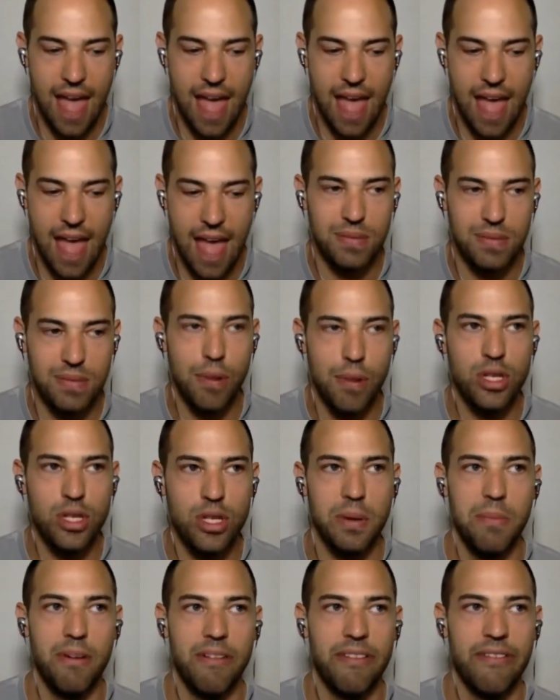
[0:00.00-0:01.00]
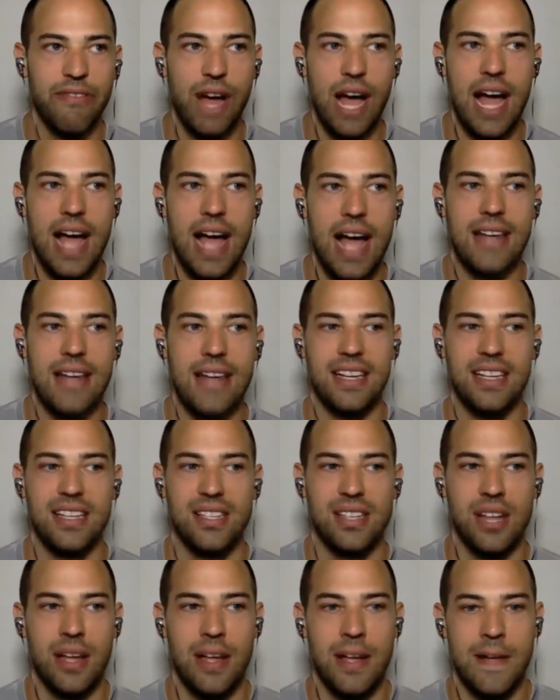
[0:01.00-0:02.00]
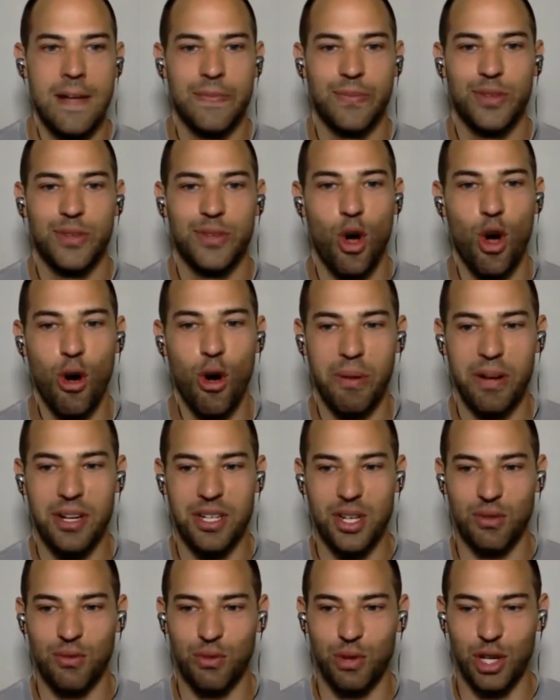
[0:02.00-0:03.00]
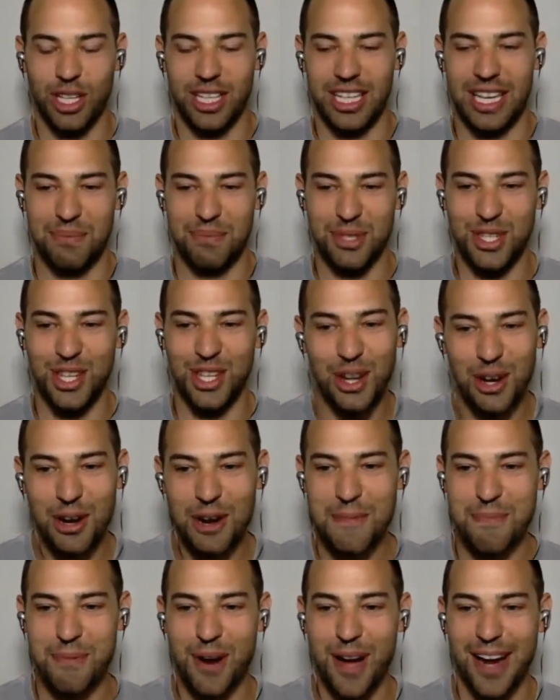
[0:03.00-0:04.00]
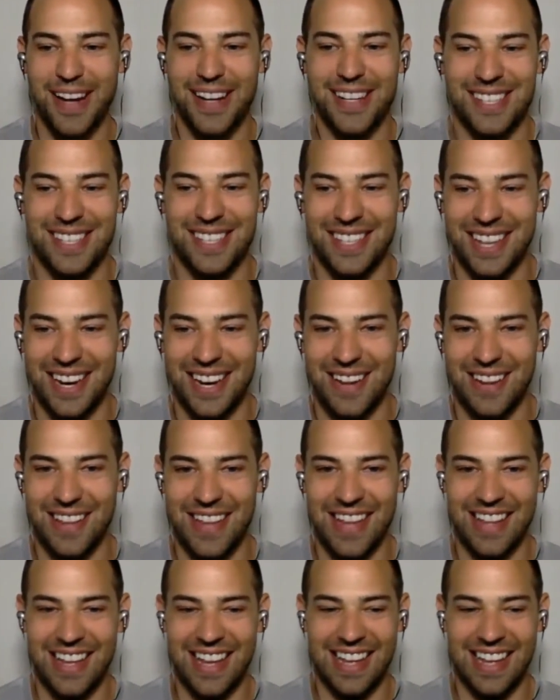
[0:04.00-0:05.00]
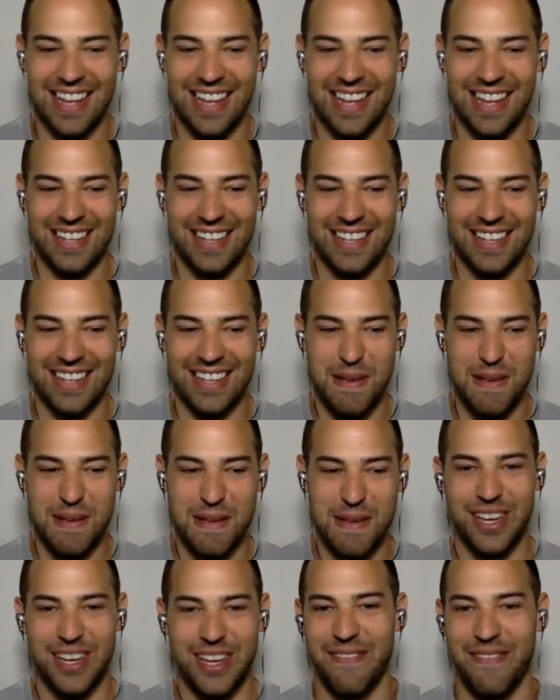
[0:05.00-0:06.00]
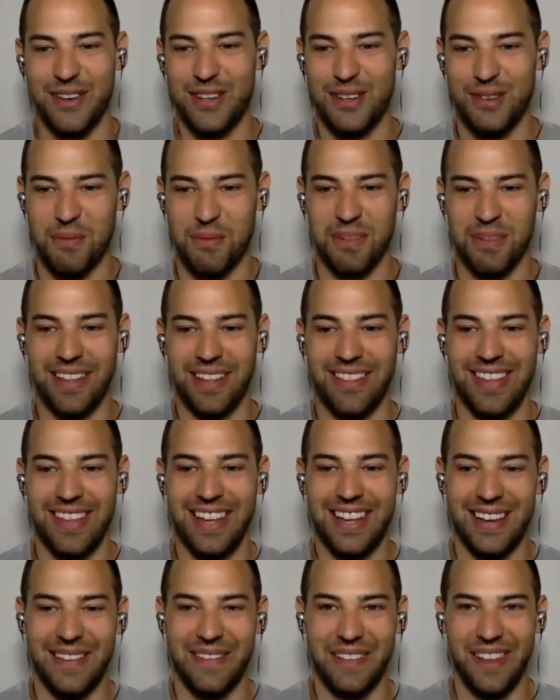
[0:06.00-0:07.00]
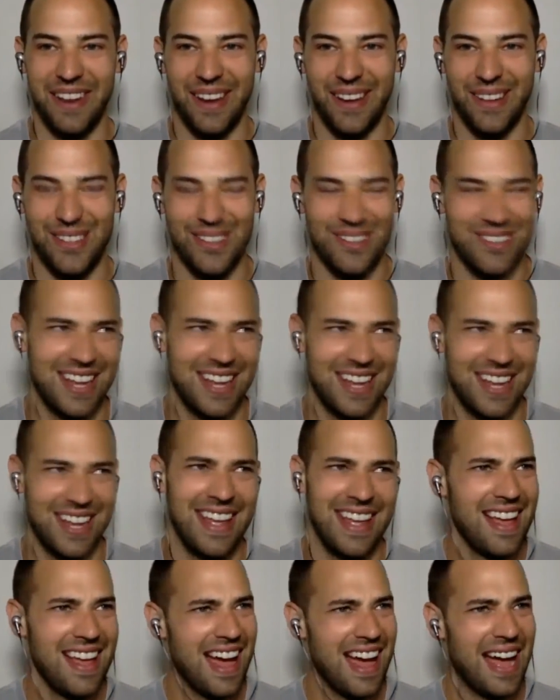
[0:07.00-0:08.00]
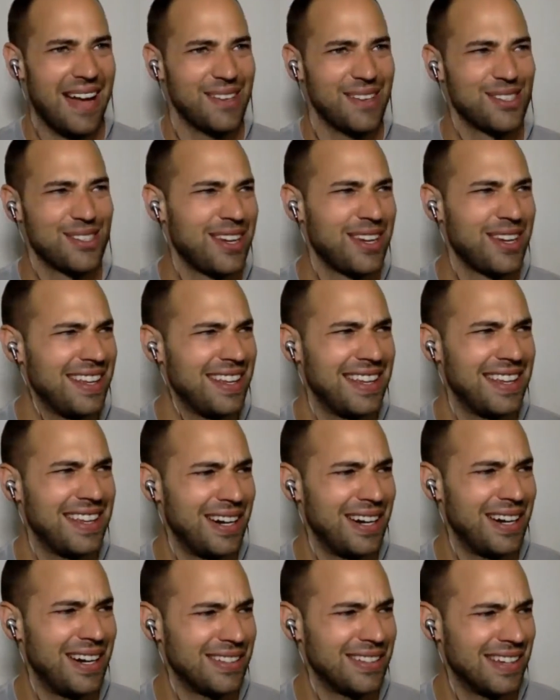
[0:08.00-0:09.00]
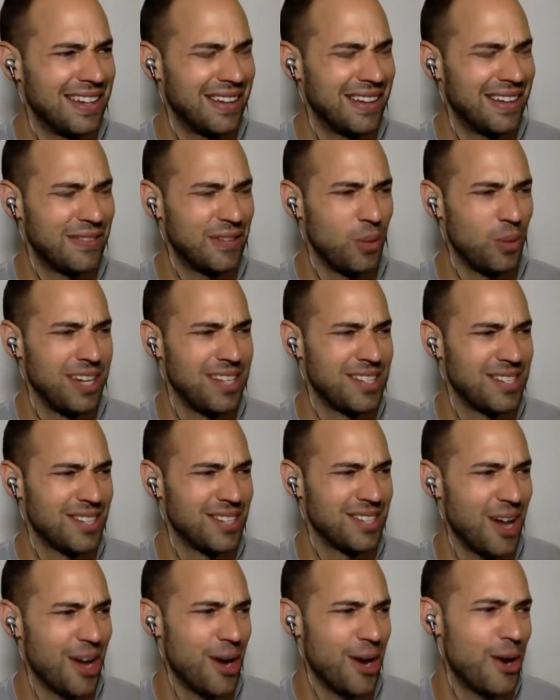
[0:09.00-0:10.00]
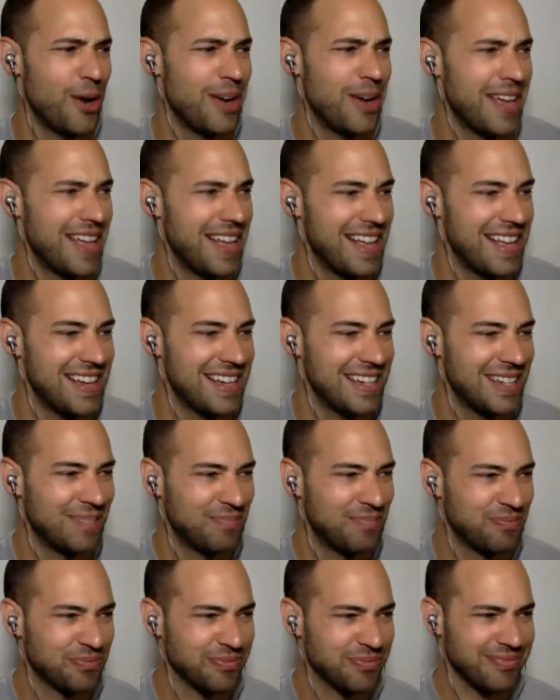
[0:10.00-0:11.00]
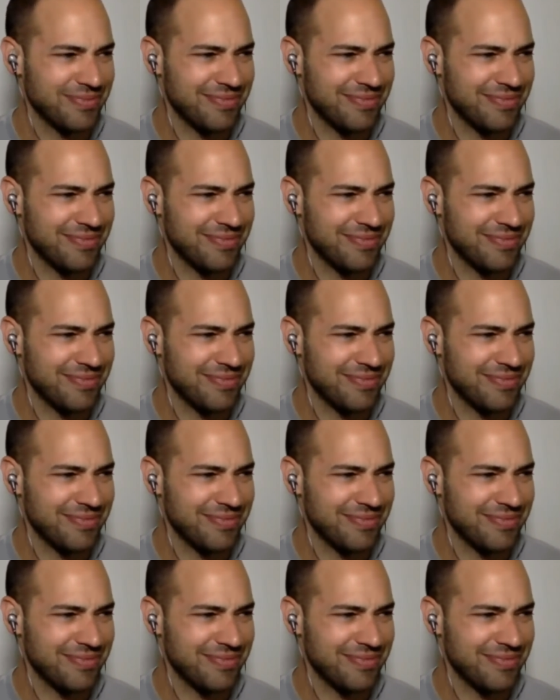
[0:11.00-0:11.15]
And then what most people find is there's a whole bunch of really obscure products in there that like people would never normally think of, you know? So it's like, I was looking in there a few weeks ago, and